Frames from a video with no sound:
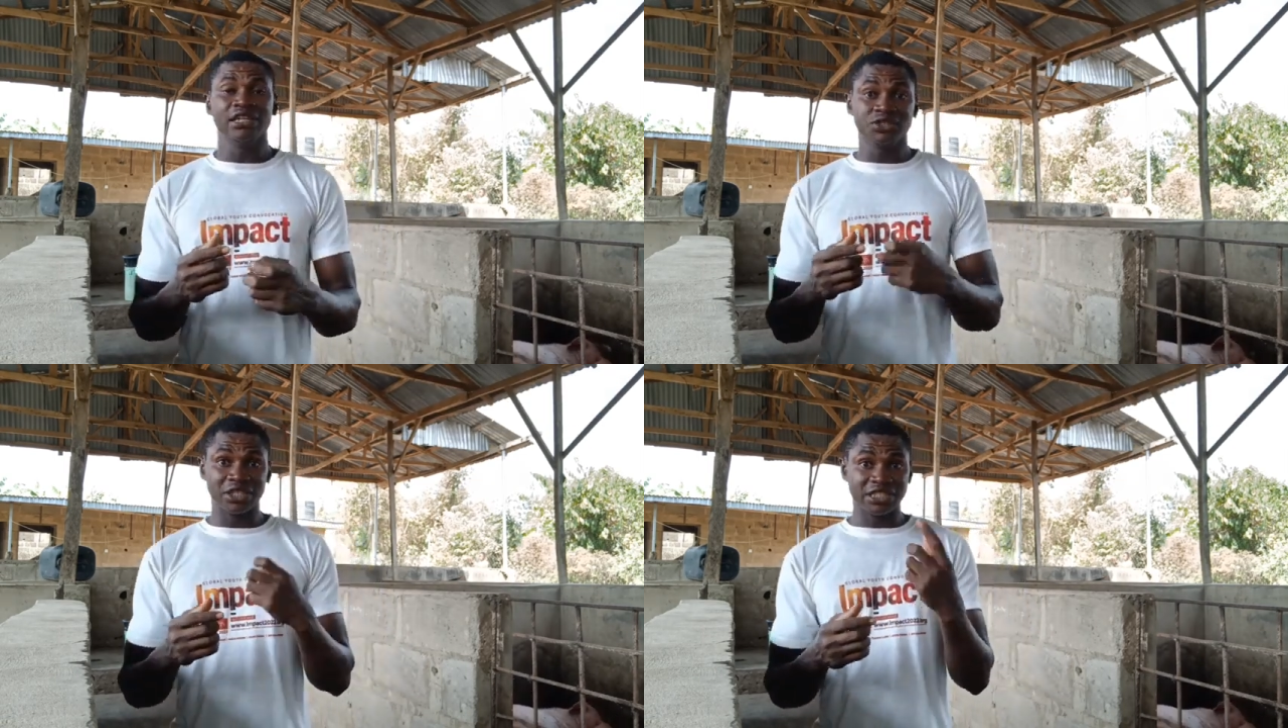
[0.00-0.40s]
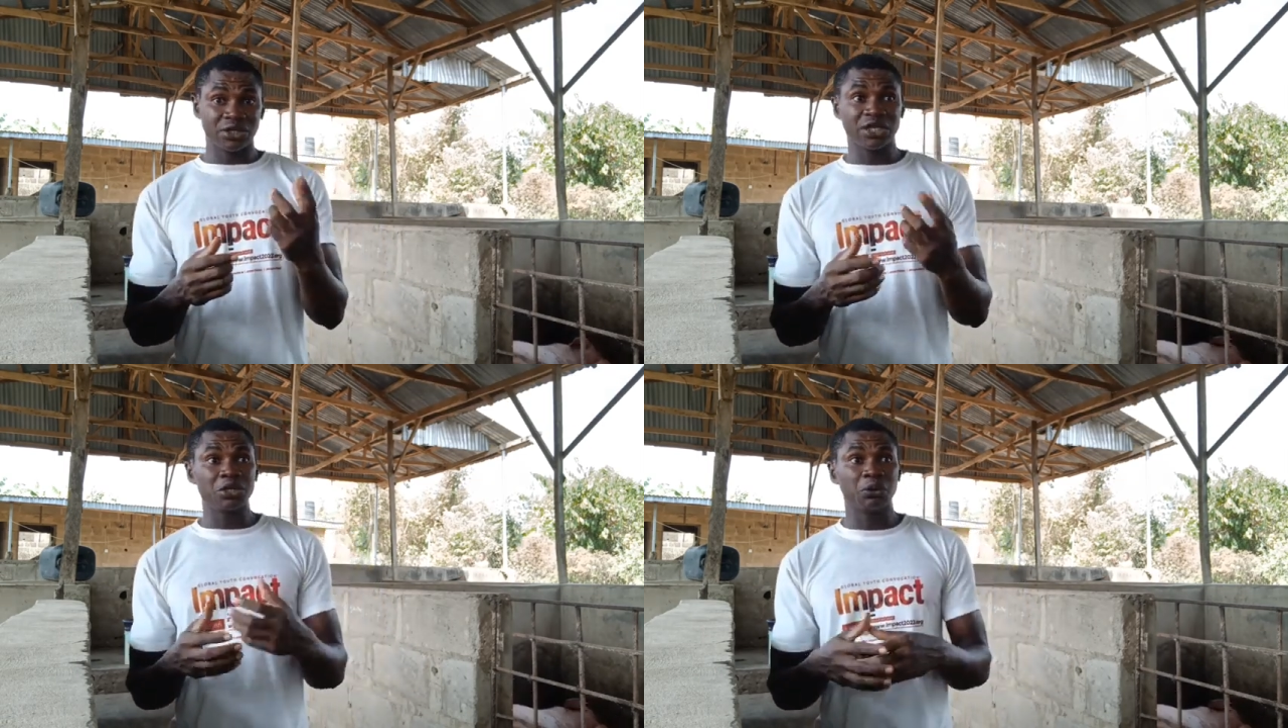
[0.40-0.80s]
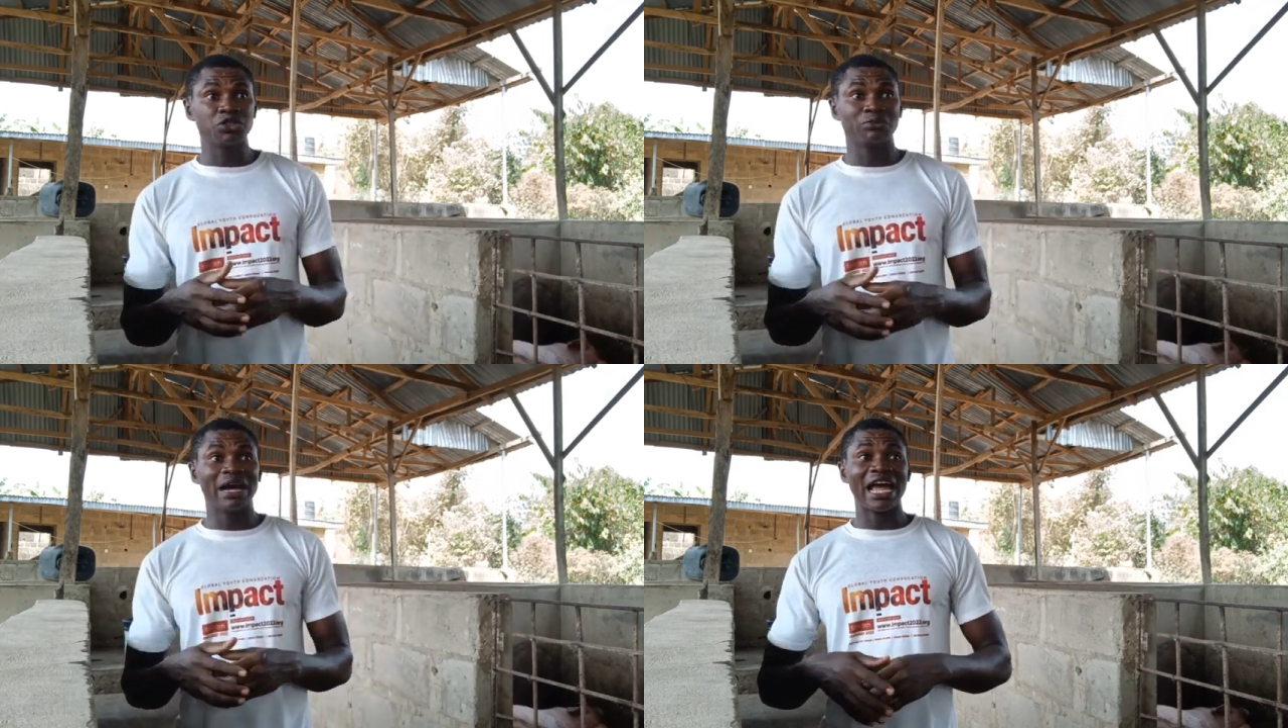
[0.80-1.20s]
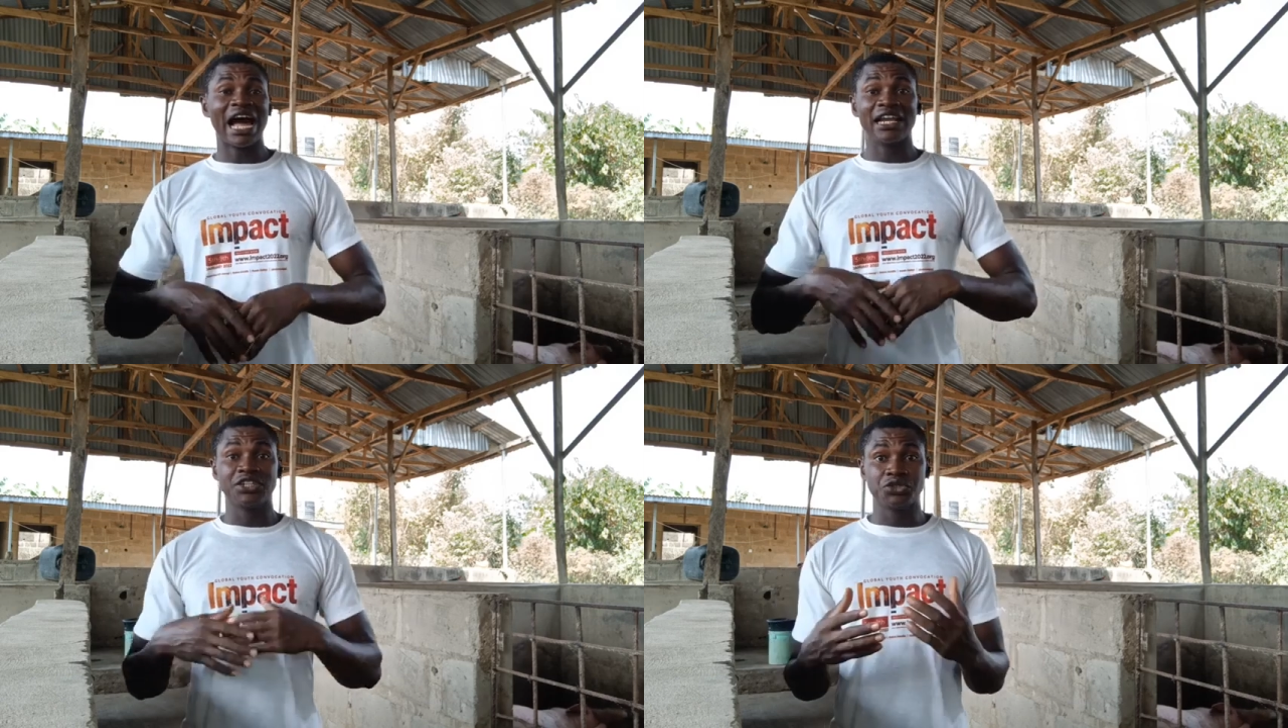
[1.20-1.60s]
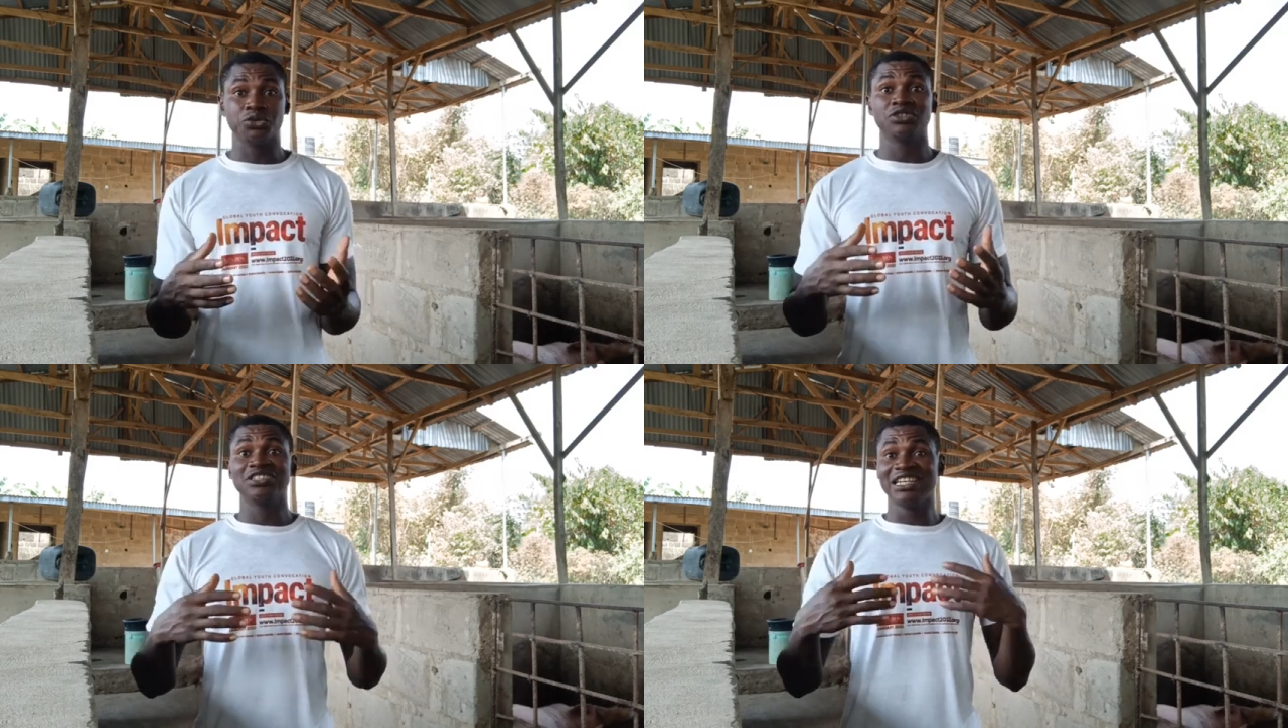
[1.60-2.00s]
just tell them you want to buy
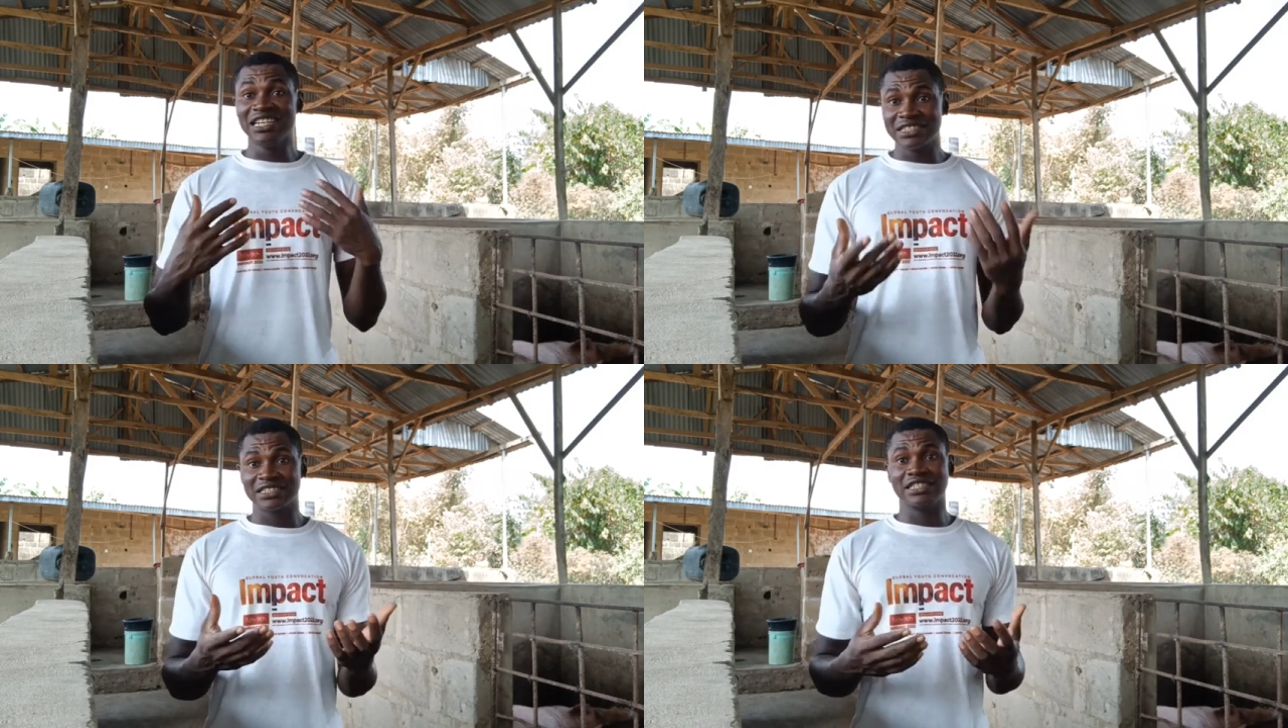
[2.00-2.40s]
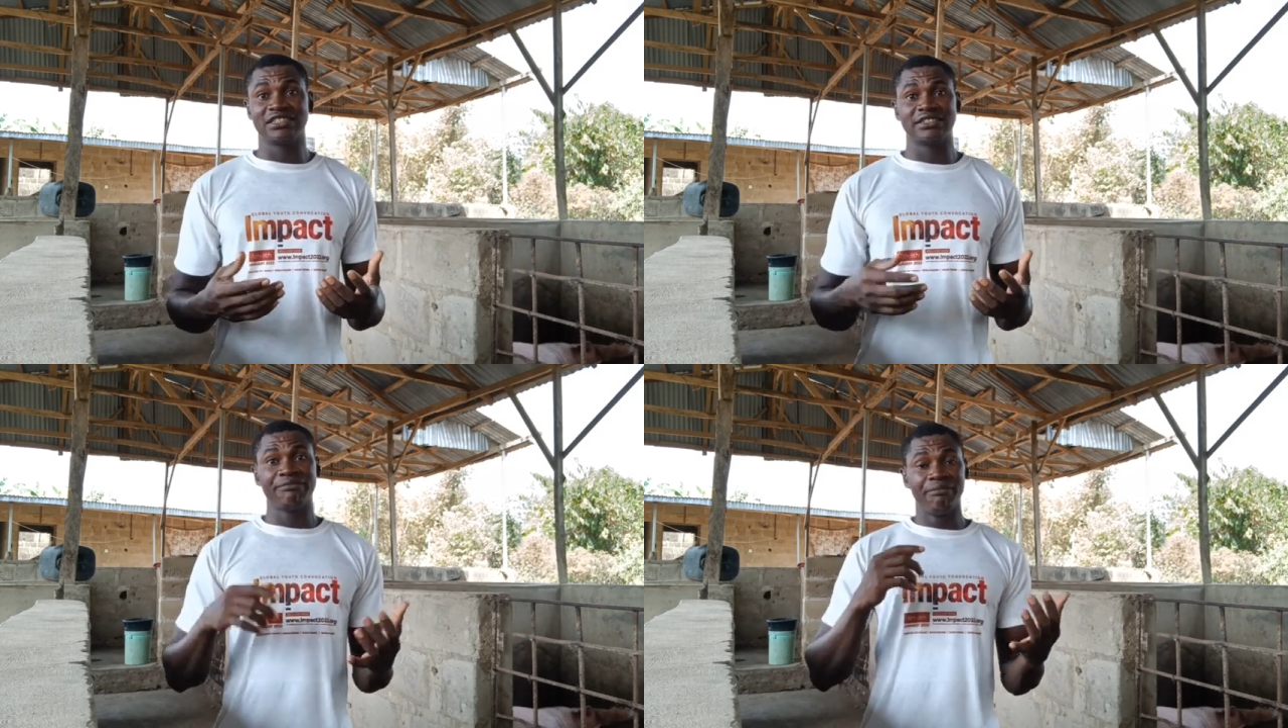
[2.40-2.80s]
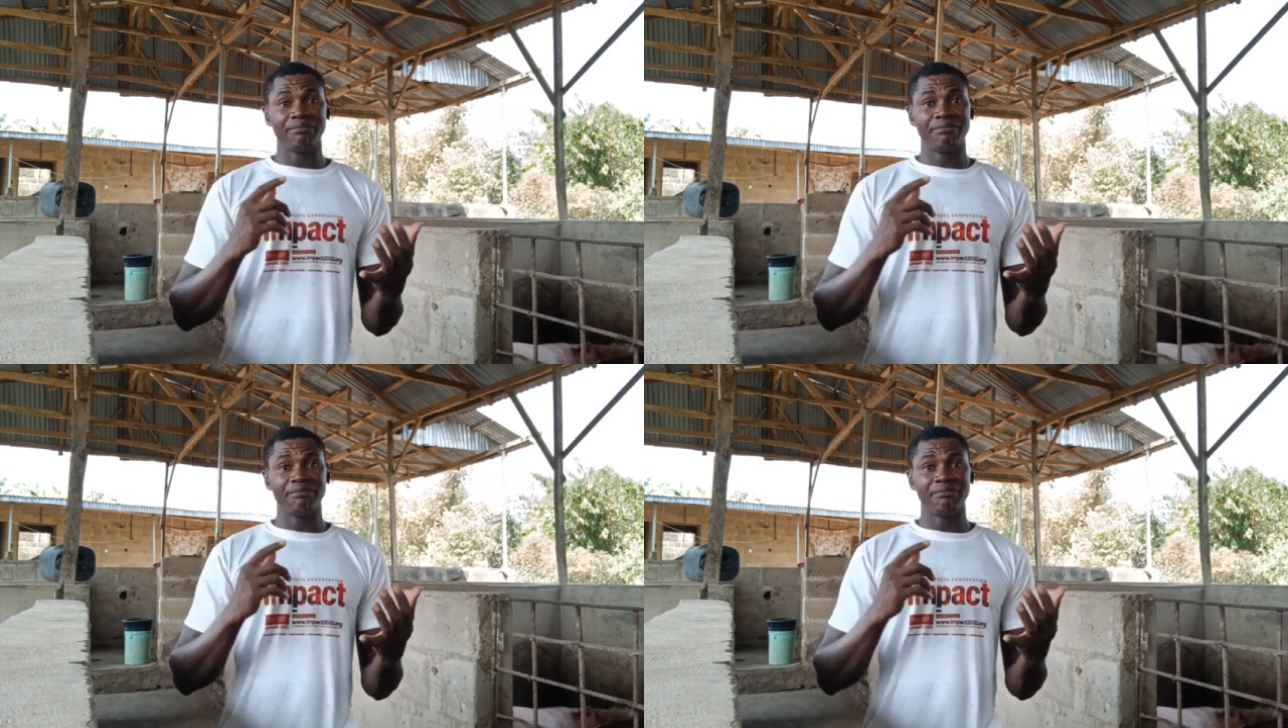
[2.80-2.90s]
additive, list it.